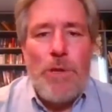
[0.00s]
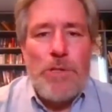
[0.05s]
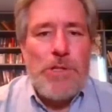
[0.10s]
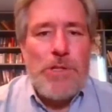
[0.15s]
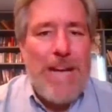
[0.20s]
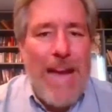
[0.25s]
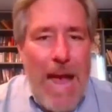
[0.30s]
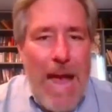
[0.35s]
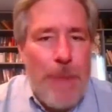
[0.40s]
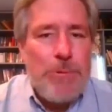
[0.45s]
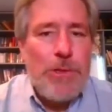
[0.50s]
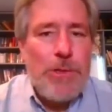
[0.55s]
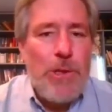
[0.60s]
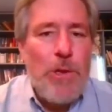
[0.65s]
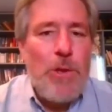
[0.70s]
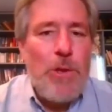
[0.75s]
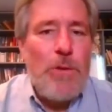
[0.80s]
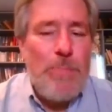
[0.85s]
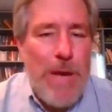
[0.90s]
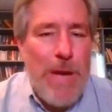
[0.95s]
there's an
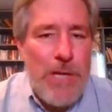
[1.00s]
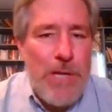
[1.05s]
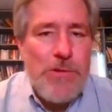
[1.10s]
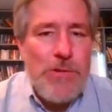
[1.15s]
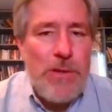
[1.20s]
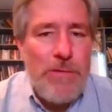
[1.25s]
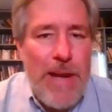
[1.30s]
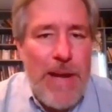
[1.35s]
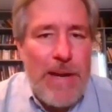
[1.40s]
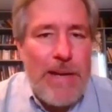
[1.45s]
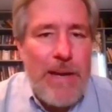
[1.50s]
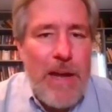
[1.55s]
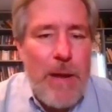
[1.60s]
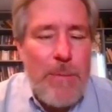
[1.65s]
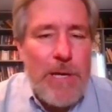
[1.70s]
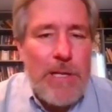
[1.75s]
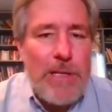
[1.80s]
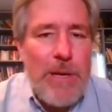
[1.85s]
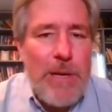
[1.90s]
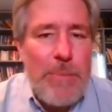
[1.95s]
absolute measure of
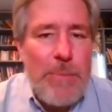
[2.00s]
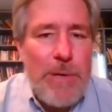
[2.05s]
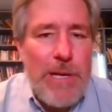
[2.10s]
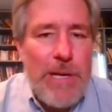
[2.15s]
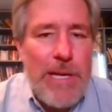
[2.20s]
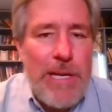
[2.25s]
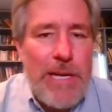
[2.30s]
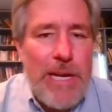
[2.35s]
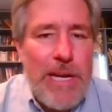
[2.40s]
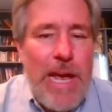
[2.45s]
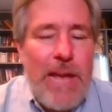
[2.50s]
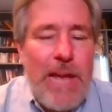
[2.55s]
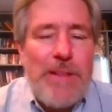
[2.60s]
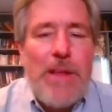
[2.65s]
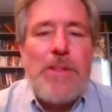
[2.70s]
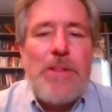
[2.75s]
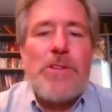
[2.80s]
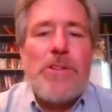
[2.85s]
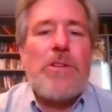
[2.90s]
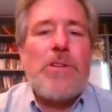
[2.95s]
economic liberty, and
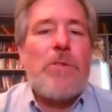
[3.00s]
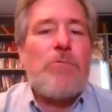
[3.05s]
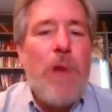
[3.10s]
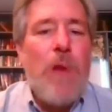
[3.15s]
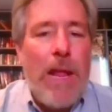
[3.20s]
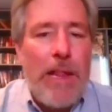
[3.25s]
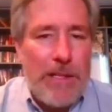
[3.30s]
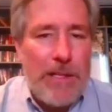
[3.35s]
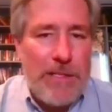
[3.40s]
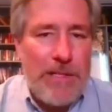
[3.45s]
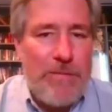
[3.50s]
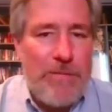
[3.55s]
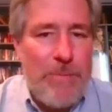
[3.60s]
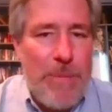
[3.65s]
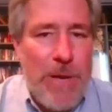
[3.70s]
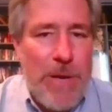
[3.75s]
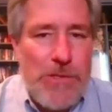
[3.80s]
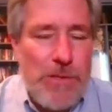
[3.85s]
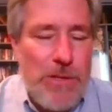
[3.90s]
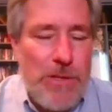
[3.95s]
then there's a relative
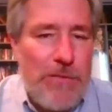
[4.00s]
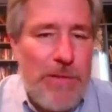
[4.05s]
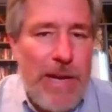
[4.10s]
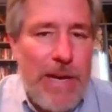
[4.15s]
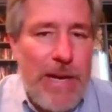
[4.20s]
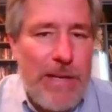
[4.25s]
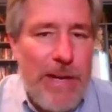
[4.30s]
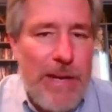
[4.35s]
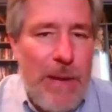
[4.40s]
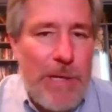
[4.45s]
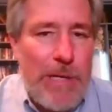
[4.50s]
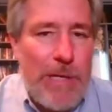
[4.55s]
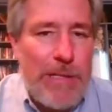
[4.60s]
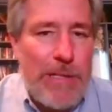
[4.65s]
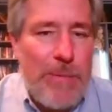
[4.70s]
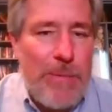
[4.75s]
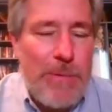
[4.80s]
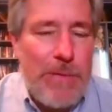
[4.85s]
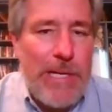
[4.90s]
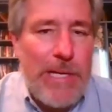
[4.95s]
measure of economic
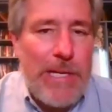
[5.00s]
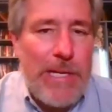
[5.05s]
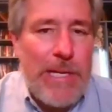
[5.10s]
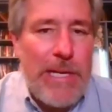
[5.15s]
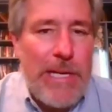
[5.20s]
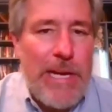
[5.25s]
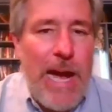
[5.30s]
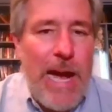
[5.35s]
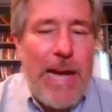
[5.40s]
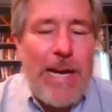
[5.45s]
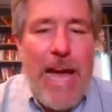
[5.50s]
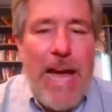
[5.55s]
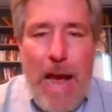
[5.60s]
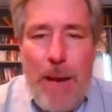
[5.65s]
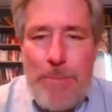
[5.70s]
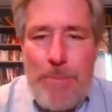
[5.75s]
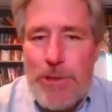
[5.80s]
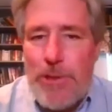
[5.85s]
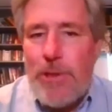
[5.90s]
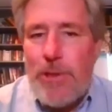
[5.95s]
liberty. On
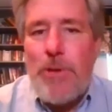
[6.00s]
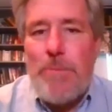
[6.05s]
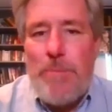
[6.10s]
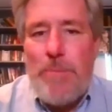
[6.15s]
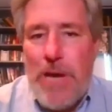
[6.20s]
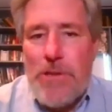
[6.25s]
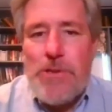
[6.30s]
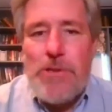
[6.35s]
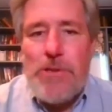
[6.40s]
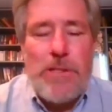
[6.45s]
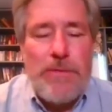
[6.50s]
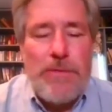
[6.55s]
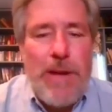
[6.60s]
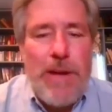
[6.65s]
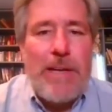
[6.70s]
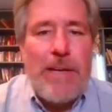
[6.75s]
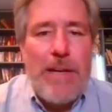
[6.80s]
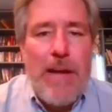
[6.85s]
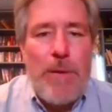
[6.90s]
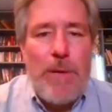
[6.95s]
absolute measures of
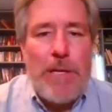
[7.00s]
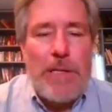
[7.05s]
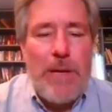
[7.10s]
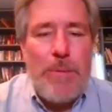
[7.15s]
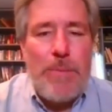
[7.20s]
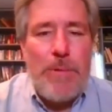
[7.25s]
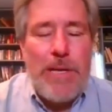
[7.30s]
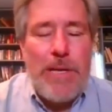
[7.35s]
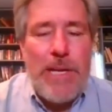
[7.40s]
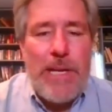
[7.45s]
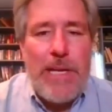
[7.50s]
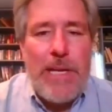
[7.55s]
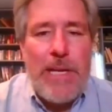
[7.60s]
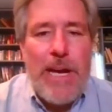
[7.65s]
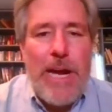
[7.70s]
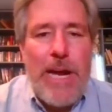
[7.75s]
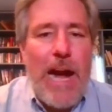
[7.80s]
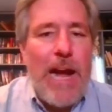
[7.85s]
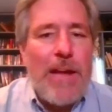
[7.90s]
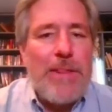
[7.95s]
economic liberty,
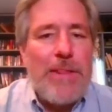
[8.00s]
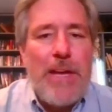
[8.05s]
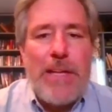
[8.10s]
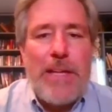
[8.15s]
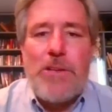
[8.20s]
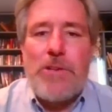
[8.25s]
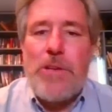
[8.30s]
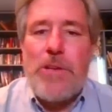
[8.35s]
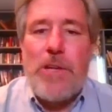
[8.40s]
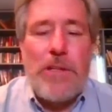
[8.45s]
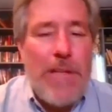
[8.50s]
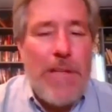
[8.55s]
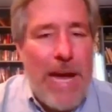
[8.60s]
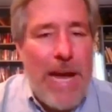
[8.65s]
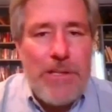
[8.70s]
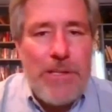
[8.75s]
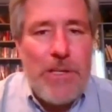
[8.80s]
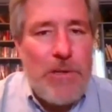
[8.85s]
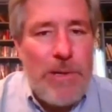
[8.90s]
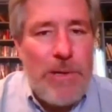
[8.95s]
I think there's a
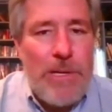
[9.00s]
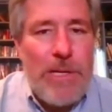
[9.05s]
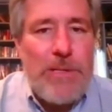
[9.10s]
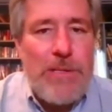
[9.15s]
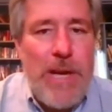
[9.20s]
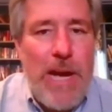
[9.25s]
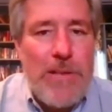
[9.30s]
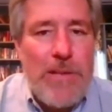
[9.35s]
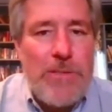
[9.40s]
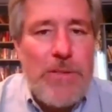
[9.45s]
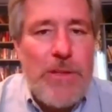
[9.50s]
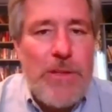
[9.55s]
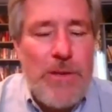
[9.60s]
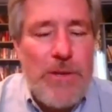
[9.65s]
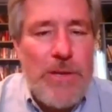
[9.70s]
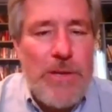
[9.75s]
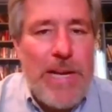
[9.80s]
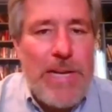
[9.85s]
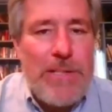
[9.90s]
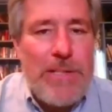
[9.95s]
lot to criticize in the
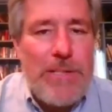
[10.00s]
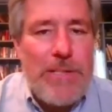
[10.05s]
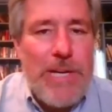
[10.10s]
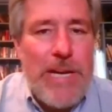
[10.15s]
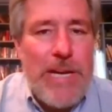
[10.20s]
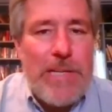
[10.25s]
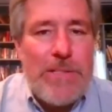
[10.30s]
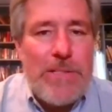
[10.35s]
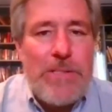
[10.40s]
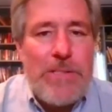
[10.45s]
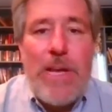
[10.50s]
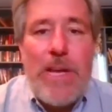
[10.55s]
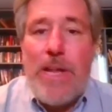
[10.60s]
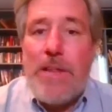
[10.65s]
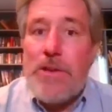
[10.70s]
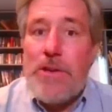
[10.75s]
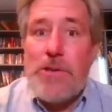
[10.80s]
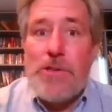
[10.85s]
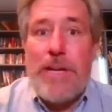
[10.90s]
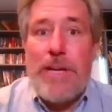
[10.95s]
United States.
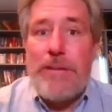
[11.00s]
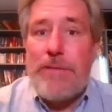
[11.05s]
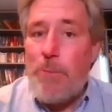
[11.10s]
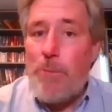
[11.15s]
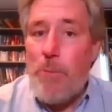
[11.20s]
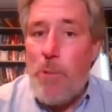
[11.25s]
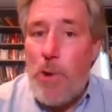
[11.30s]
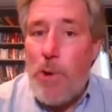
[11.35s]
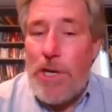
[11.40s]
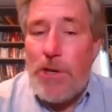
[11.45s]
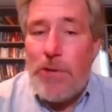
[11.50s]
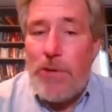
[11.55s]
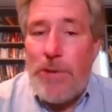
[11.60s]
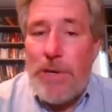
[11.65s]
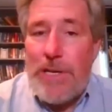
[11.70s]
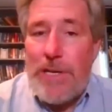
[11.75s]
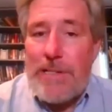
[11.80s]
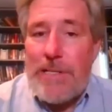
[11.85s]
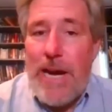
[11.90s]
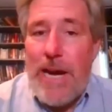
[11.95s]
There's even more to
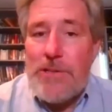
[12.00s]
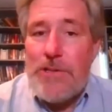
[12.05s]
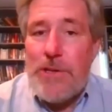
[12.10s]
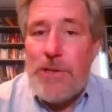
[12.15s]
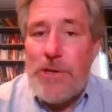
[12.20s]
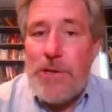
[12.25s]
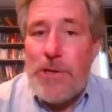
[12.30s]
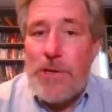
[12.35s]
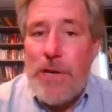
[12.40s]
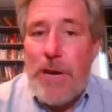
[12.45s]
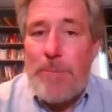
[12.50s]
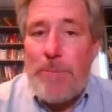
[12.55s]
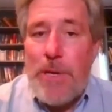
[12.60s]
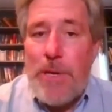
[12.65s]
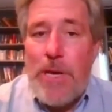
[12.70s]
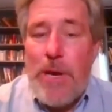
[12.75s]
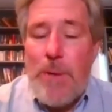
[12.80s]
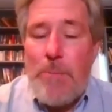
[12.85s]
criticize in Europe.